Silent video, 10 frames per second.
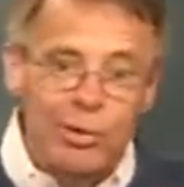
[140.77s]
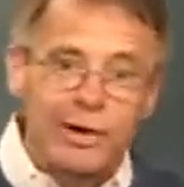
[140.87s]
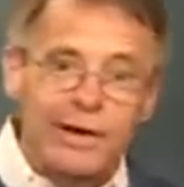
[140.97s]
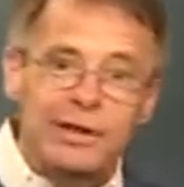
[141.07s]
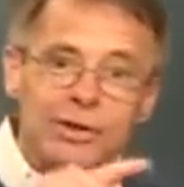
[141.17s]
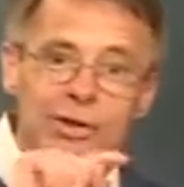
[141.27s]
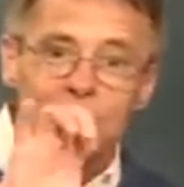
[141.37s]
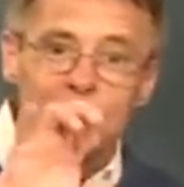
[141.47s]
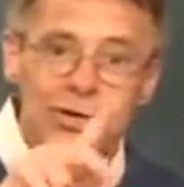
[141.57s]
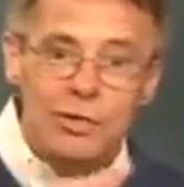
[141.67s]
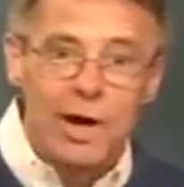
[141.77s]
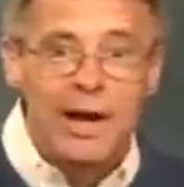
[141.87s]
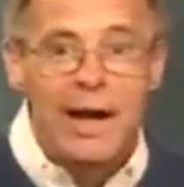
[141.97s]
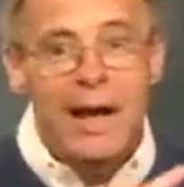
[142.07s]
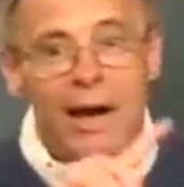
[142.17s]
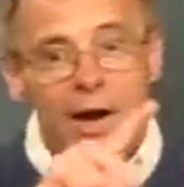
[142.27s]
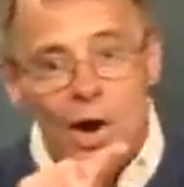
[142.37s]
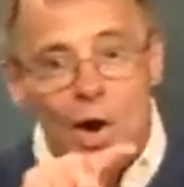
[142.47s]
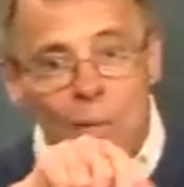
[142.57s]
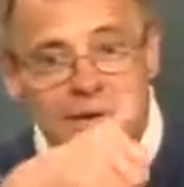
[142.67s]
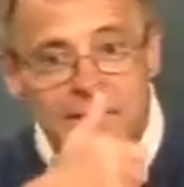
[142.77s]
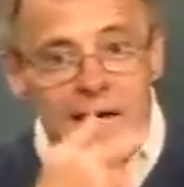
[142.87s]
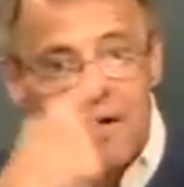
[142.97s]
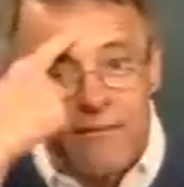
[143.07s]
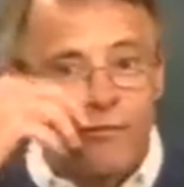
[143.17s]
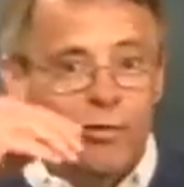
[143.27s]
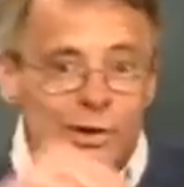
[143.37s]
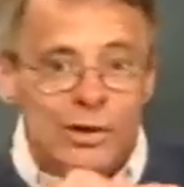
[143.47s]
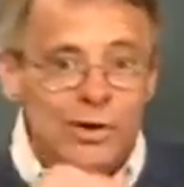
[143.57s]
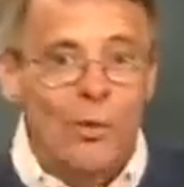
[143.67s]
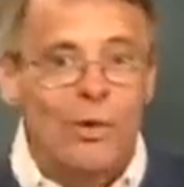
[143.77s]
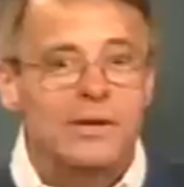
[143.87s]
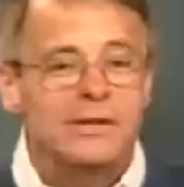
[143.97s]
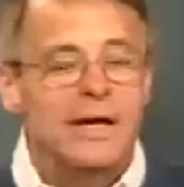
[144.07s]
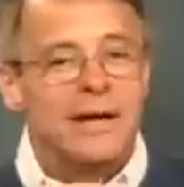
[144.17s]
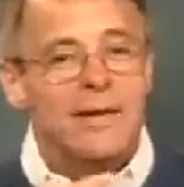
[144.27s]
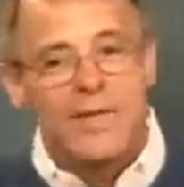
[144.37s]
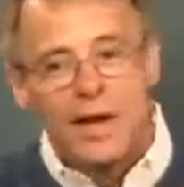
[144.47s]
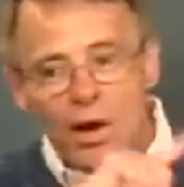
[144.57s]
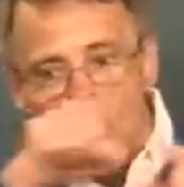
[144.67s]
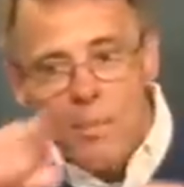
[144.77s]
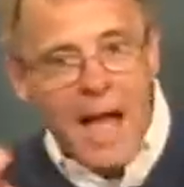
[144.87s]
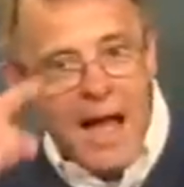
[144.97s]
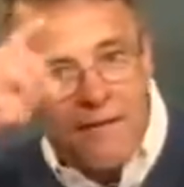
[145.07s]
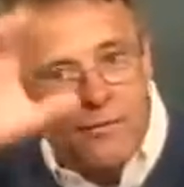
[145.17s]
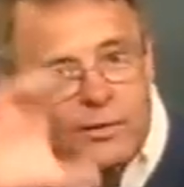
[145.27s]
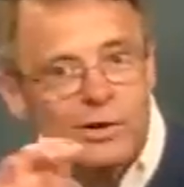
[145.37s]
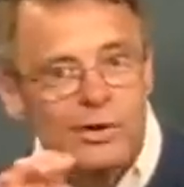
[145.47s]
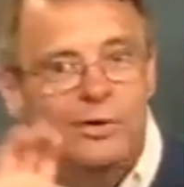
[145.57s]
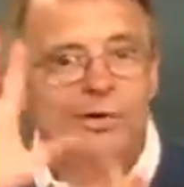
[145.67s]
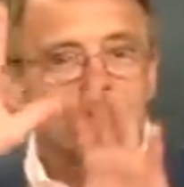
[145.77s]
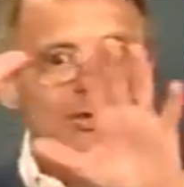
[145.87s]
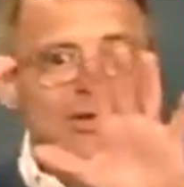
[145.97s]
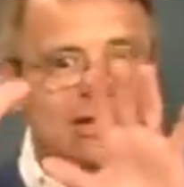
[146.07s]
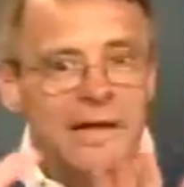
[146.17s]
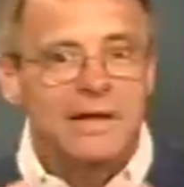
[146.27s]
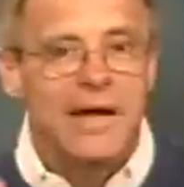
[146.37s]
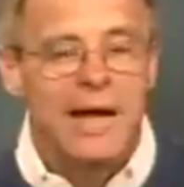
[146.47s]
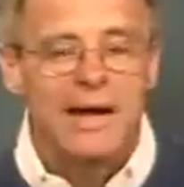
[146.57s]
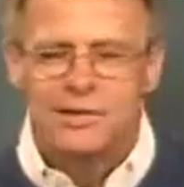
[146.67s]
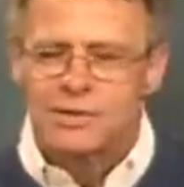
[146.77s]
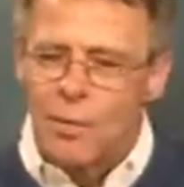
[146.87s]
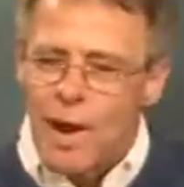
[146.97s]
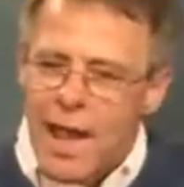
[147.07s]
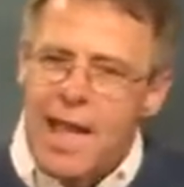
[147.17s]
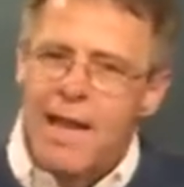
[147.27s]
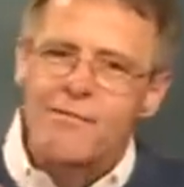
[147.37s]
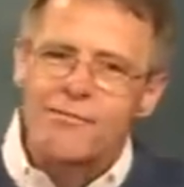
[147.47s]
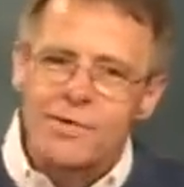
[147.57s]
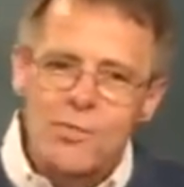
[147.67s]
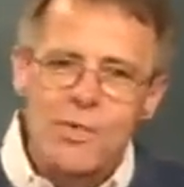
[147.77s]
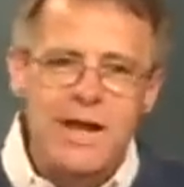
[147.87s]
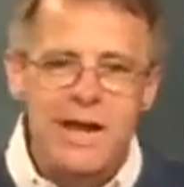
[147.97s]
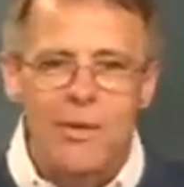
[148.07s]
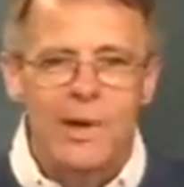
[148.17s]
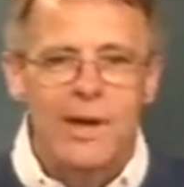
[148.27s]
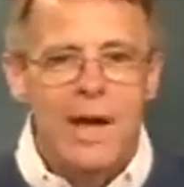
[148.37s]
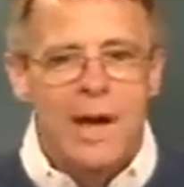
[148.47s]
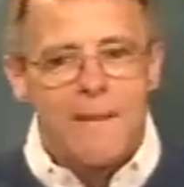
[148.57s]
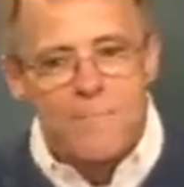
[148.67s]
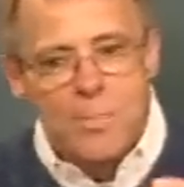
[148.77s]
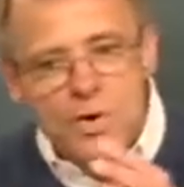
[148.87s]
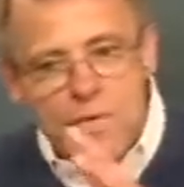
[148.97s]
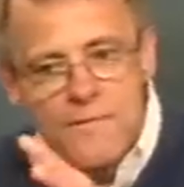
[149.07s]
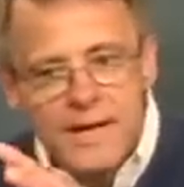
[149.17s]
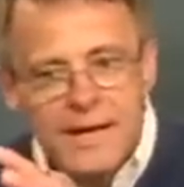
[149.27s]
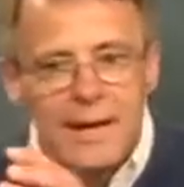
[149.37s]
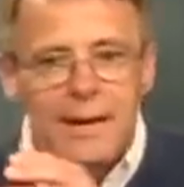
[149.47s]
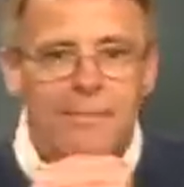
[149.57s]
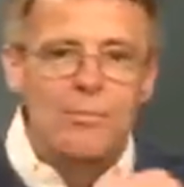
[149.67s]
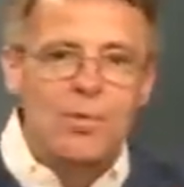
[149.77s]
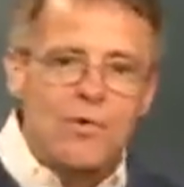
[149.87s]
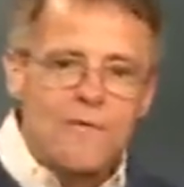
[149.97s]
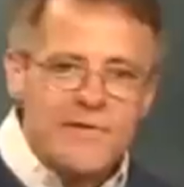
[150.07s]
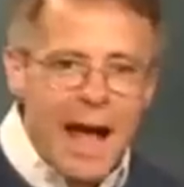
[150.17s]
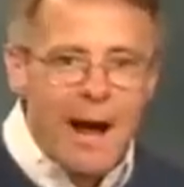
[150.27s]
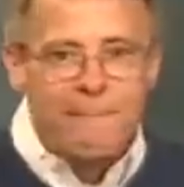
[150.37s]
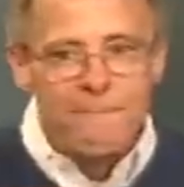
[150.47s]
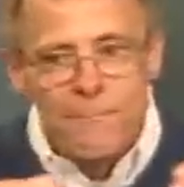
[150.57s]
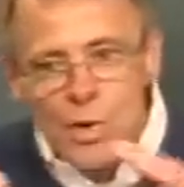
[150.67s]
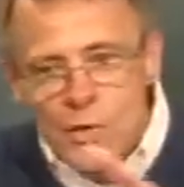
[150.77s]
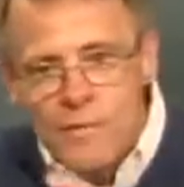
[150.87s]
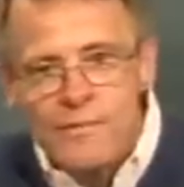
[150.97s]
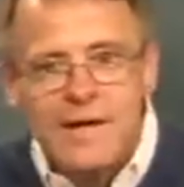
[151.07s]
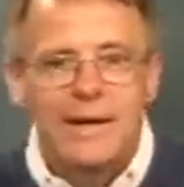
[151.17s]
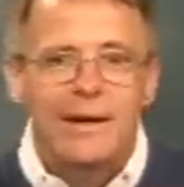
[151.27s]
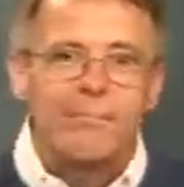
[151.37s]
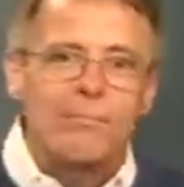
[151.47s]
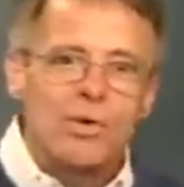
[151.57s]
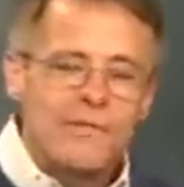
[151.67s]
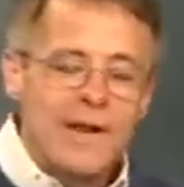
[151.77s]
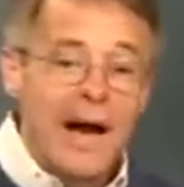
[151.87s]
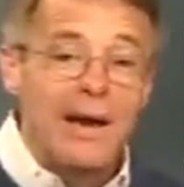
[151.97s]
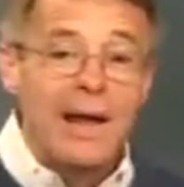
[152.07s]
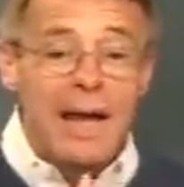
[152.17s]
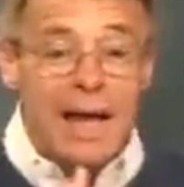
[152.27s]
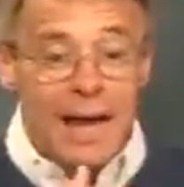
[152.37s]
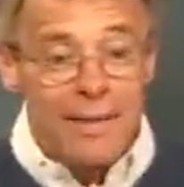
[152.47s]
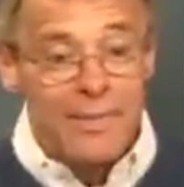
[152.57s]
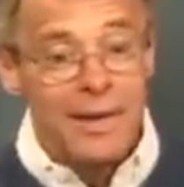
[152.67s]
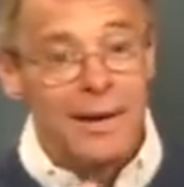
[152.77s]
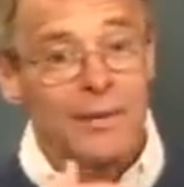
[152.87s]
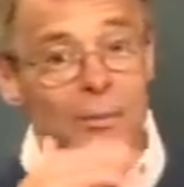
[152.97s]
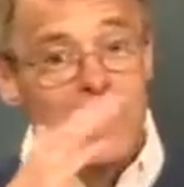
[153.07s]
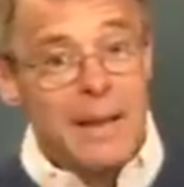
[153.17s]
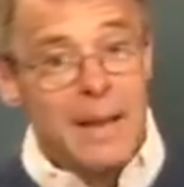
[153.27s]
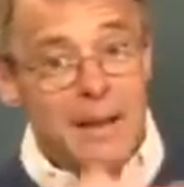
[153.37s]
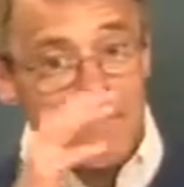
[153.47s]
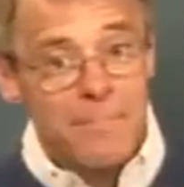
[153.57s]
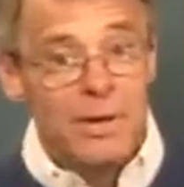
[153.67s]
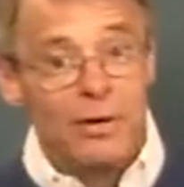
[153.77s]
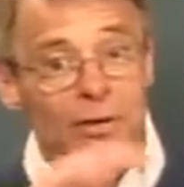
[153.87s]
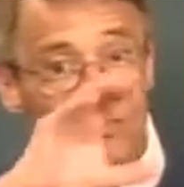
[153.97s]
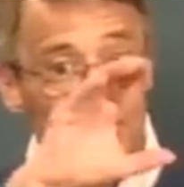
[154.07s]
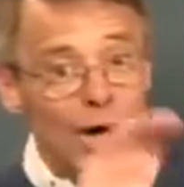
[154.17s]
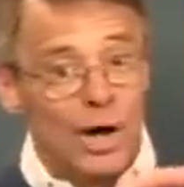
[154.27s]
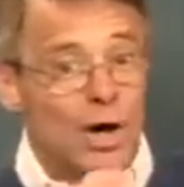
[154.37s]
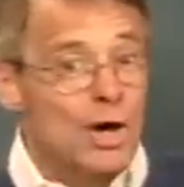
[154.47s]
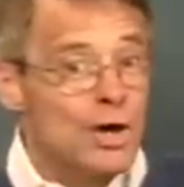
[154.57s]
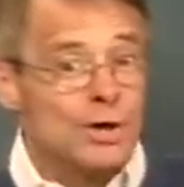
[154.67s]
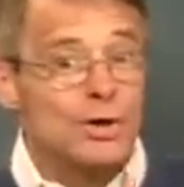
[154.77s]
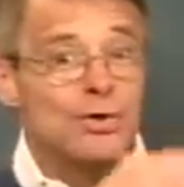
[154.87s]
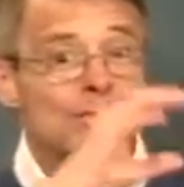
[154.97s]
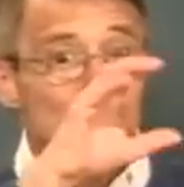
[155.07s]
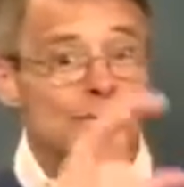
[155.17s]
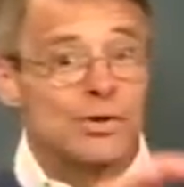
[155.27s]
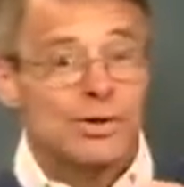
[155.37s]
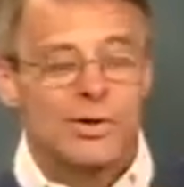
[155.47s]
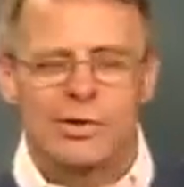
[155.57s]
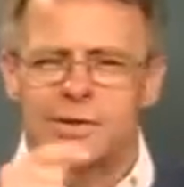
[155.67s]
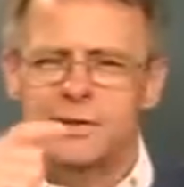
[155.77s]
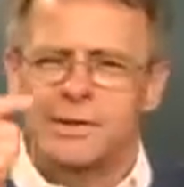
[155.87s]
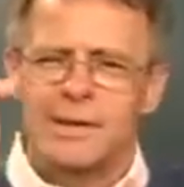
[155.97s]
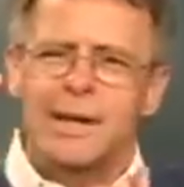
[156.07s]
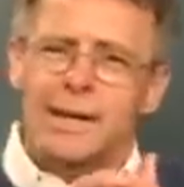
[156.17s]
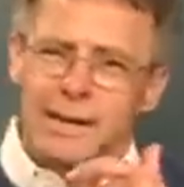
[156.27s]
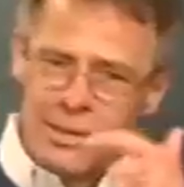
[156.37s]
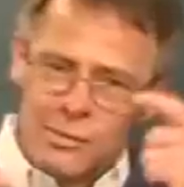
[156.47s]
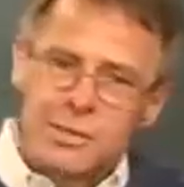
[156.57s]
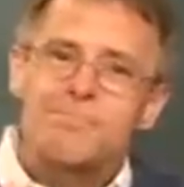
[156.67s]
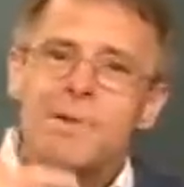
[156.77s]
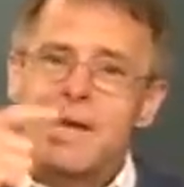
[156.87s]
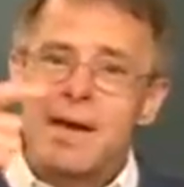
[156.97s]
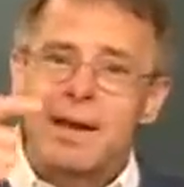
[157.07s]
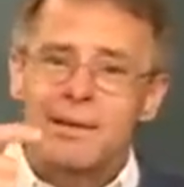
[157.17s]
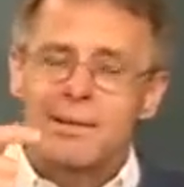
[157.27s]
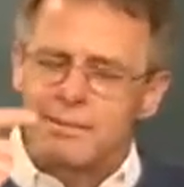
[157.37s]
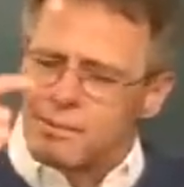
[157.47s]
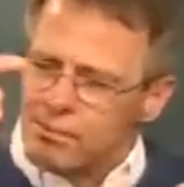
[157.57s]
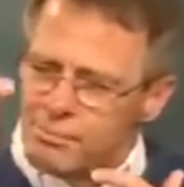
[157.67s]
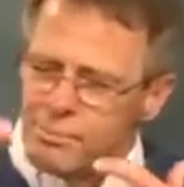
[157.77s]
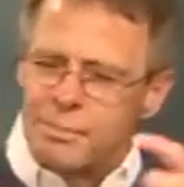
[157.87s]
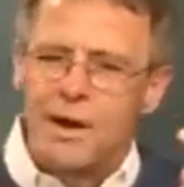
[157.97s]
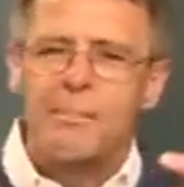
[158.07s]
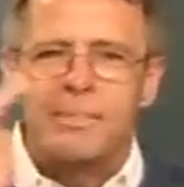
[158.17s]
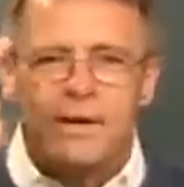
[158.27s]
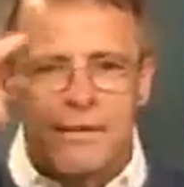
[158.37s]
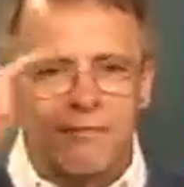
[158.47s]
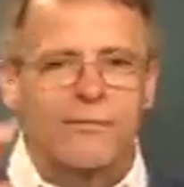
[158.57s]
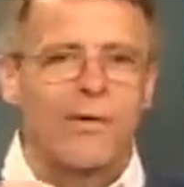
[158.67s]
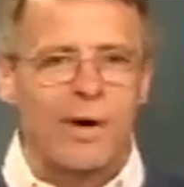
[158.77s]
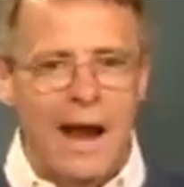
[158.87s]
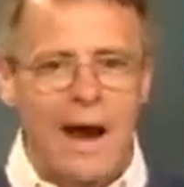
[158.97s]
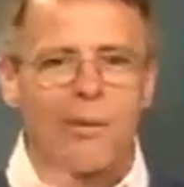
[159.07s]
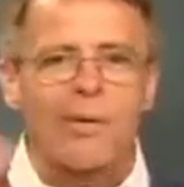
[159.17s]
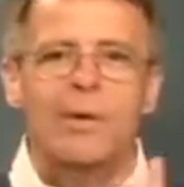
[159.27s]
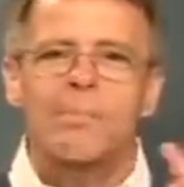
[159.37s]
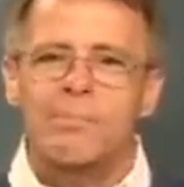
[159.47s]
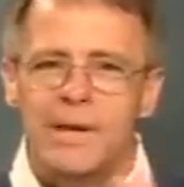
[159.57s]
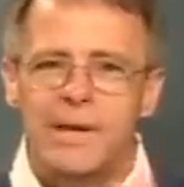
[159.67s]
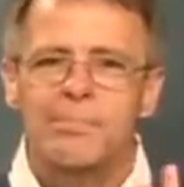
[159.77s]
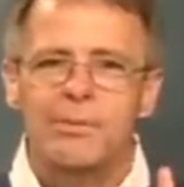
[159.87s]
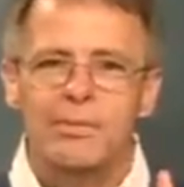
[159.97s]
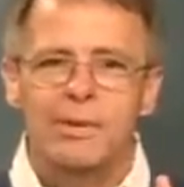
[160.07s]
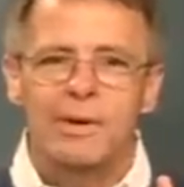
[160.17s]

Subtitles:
put it into a truck, go and set for storage, then go back for church on Sunday. So every week we moved in and moved out, moved in and moved out. And then we built the new church, and it was big for our people.